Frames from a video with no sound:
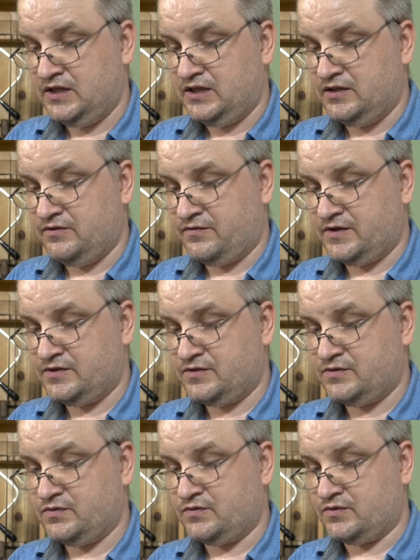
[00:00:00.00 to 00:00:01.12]

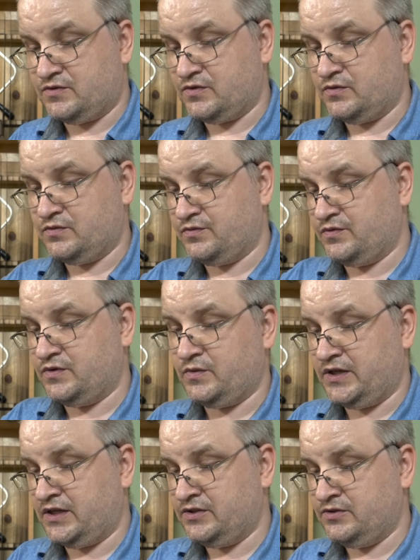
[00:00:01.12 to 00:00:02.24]
So the
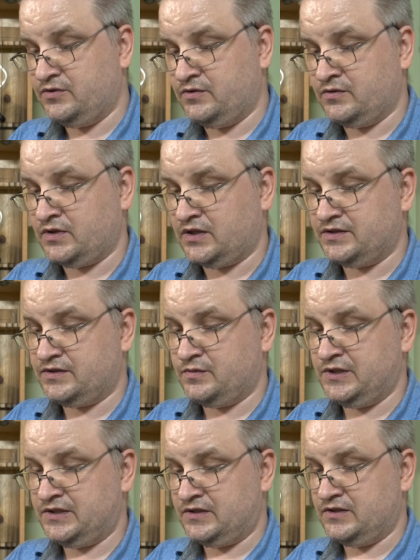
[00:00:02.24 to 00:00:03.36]
way I
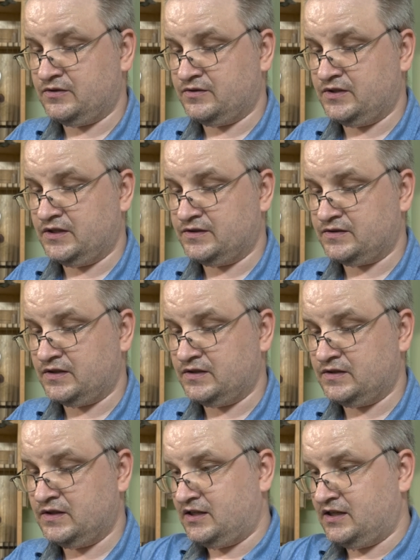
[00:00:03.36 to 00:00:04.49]
switched it on the other
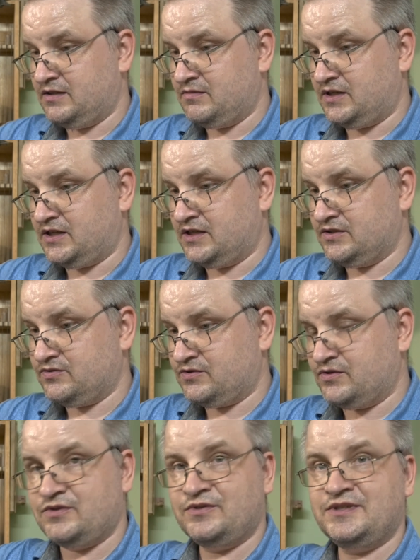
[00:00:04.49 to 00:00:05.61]
side. I'm
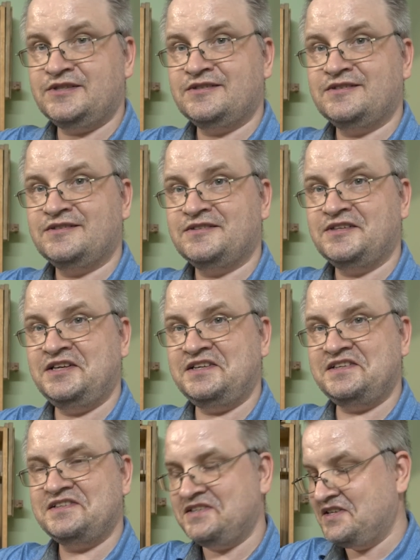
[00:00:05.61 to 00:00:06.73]
unscrewing
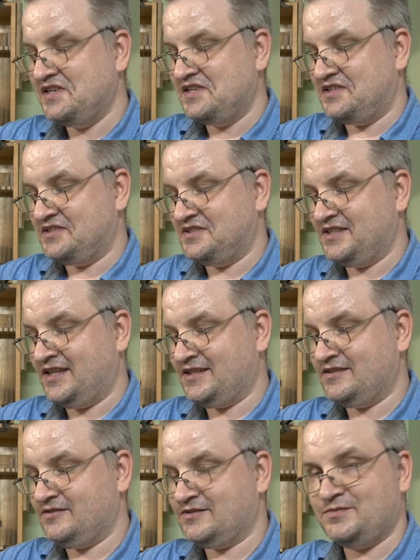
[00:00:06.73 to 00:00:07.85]
the
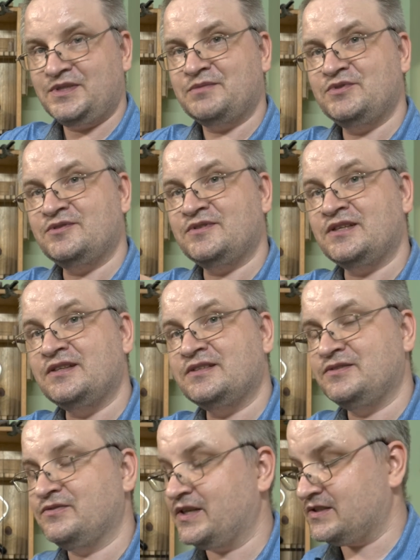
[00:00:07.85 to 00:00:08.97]
handles when I'm doing in this
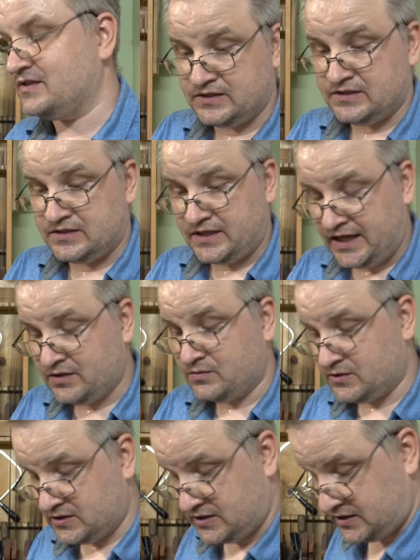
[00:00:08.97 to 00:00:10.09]
direction. It can
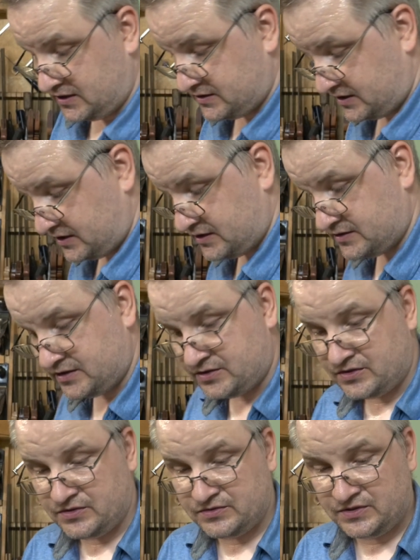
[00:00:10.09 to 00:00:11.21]
work, as I
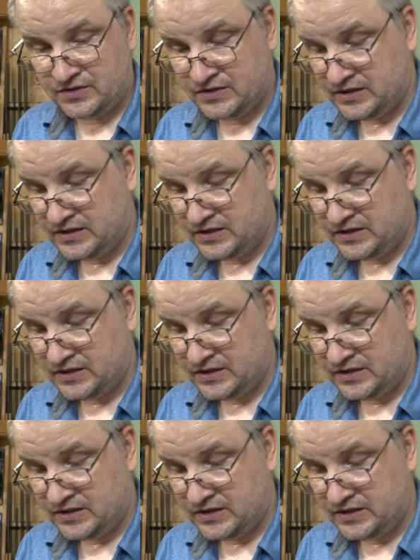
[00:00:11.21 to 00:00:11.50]
showed.